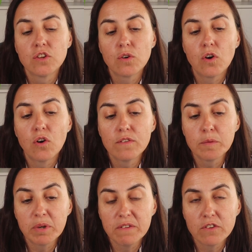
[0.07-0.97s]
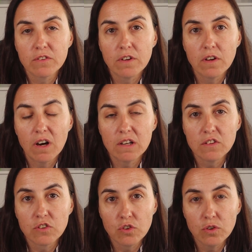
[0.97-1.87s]
So on the previous video, I
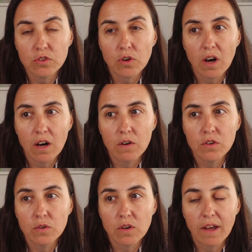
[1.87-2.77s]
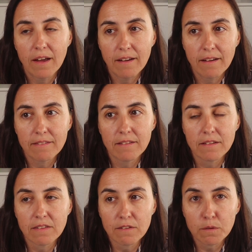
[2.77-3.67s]
showed you how you can
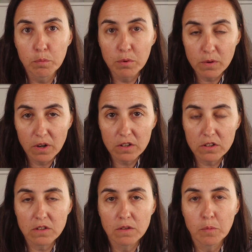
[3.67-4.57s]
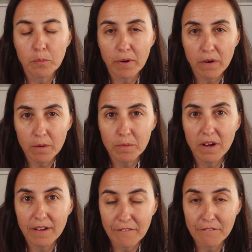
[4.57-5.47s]
export Power
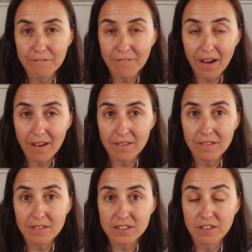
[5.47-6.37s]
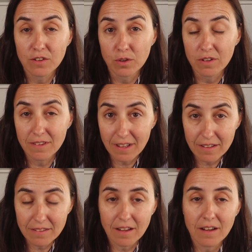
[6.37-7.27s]
BI files or
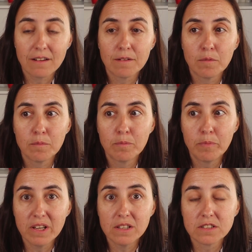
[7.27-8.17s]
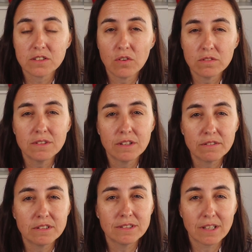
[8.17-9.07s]
data based on
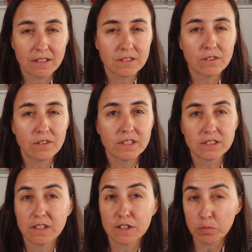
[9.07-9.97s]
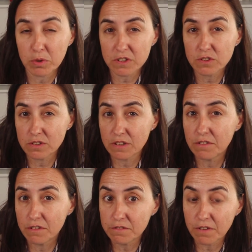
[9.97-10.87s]
different categories and export it to
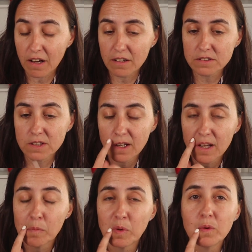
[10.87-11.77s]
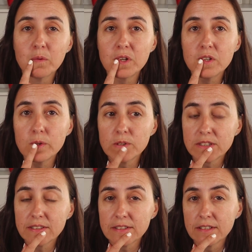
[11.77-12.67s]
different files. But we were
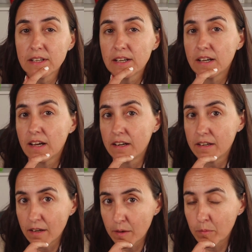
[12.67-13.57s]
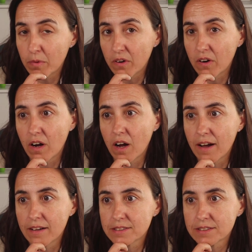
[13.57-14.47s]
using a number
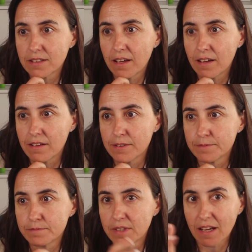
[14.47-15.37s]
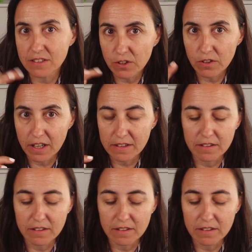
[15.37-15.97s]
as a category